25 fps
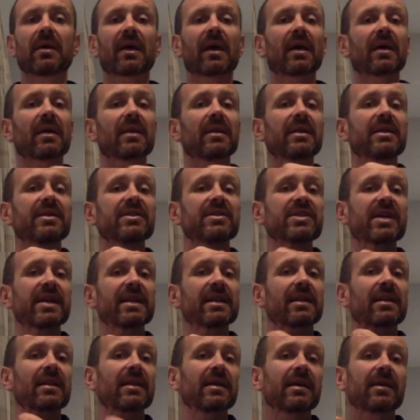And then
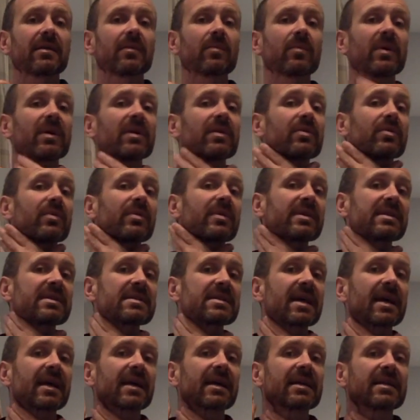gently, we're going to do
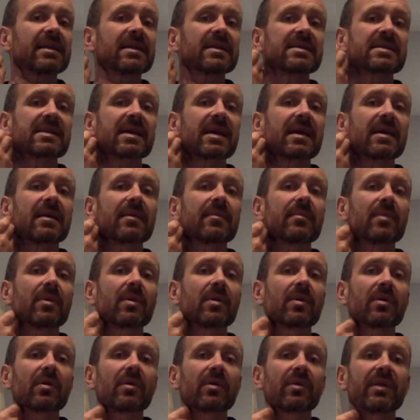exactly the same
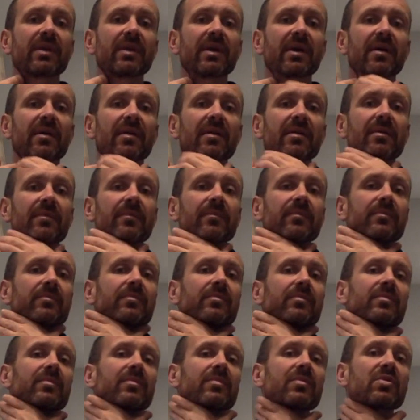on the other.
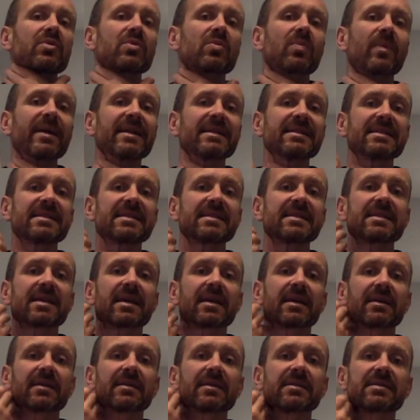20
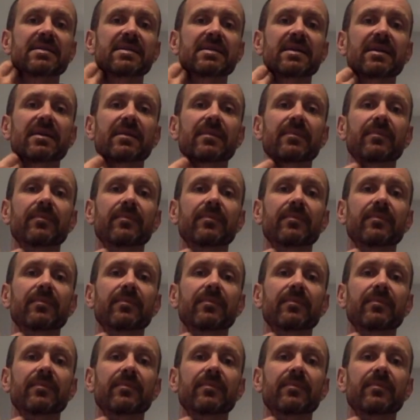seconds here.